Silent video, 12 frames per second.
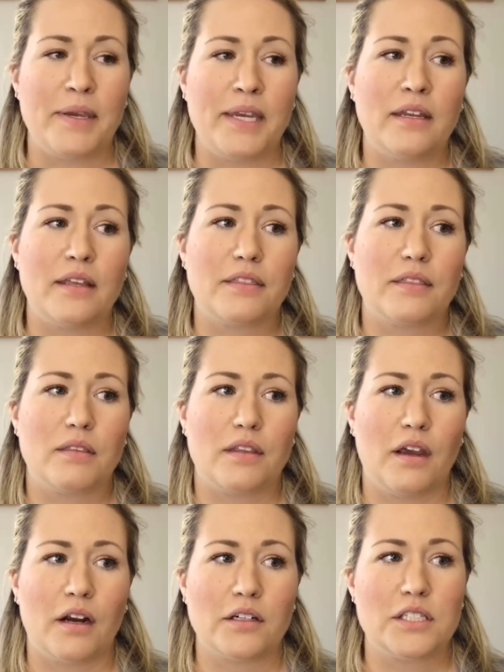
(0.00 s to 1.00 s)
I mean,
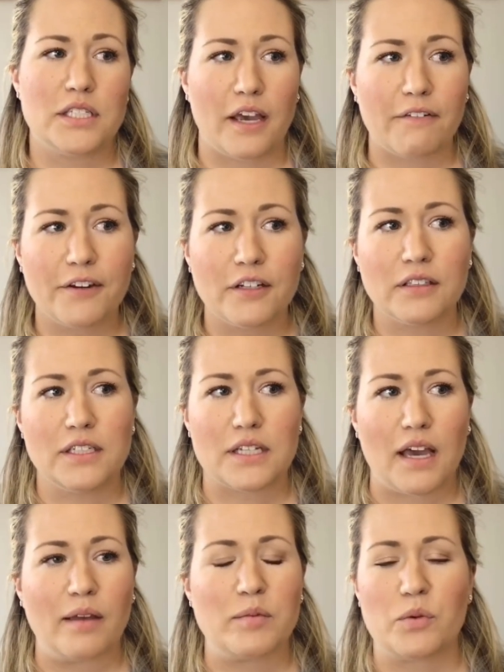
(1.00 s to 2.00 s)
there's definitely
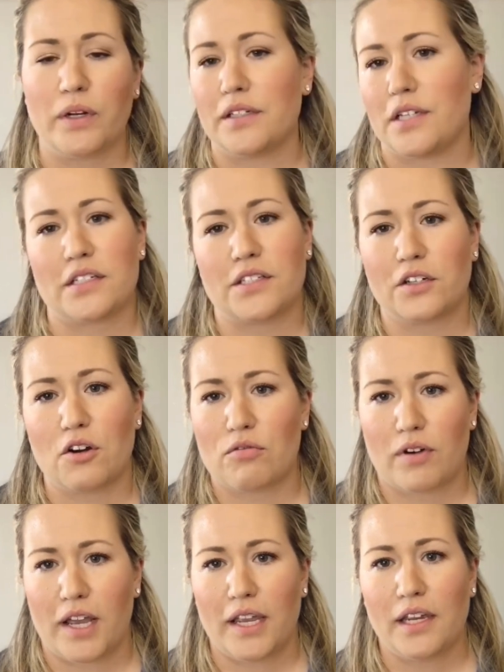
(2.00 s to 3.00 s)
times when it doesn't
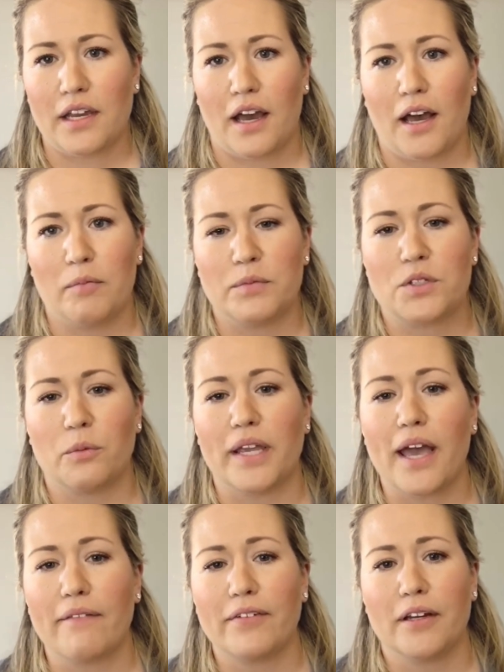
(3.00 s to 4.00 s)
go right. So
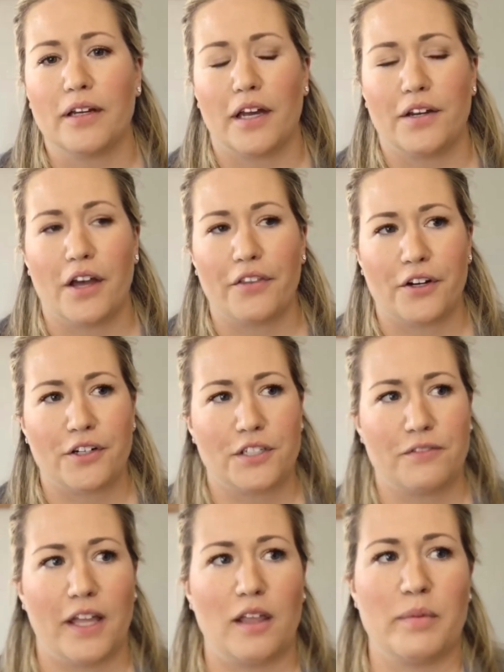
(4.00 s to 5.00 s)
we have another
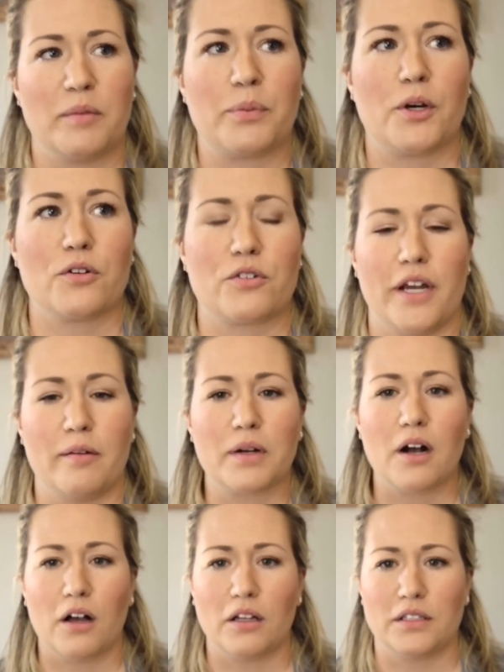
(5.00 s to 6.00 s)
development
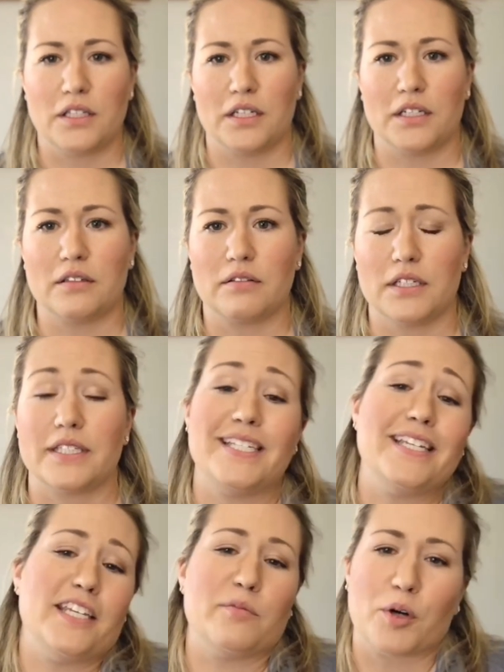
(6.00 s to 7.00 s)
program called the
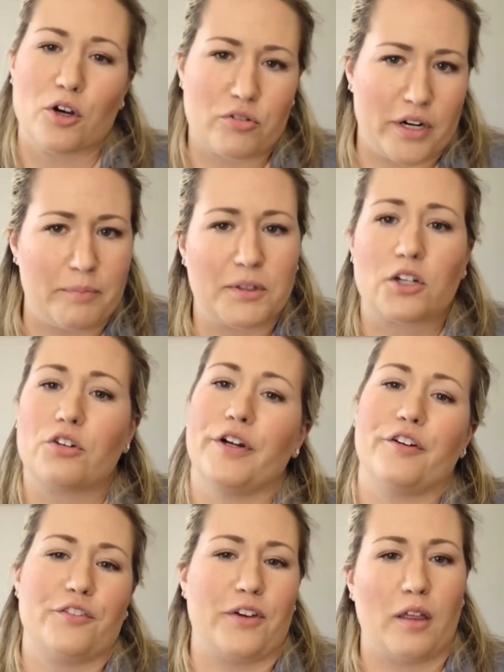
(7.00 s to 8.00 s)
CD program, the
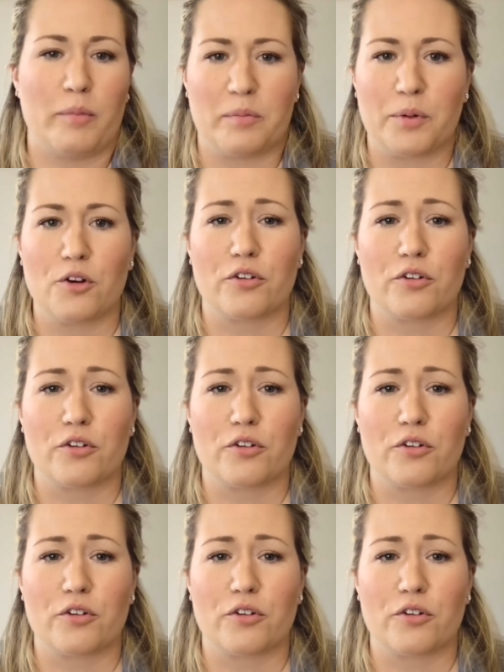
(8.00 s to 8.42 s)
Career Development